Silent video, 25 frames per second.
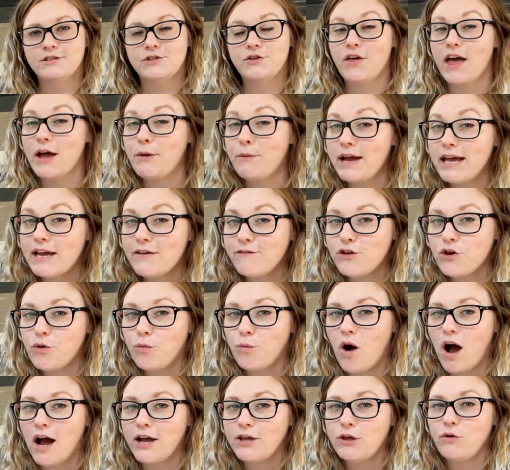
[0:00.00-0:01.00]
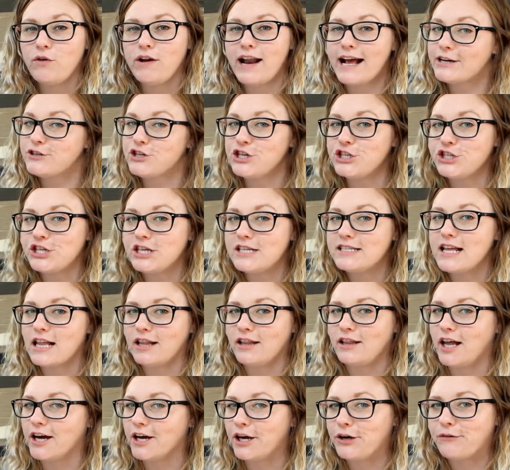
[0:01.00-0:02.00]
So that way if you want, you can actually just
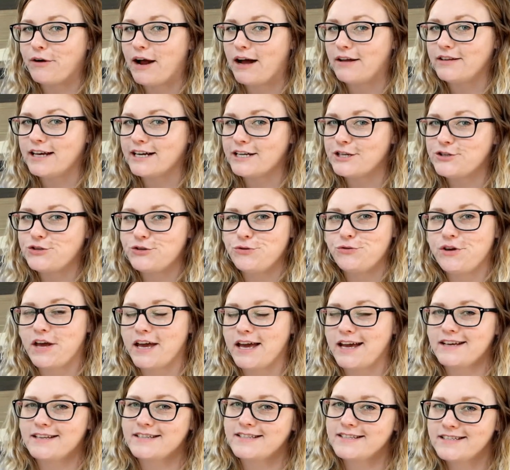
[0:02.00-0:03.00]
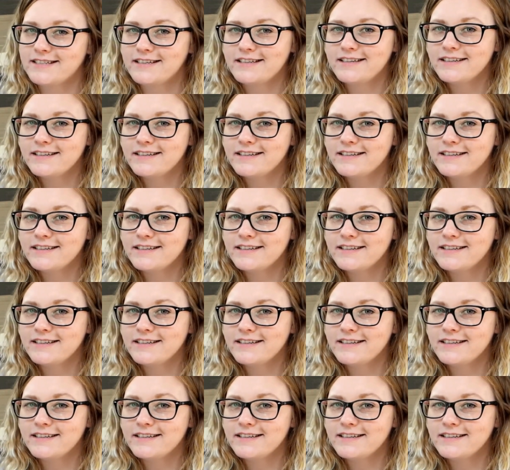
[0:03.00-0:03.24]
lug it around like a suitcase.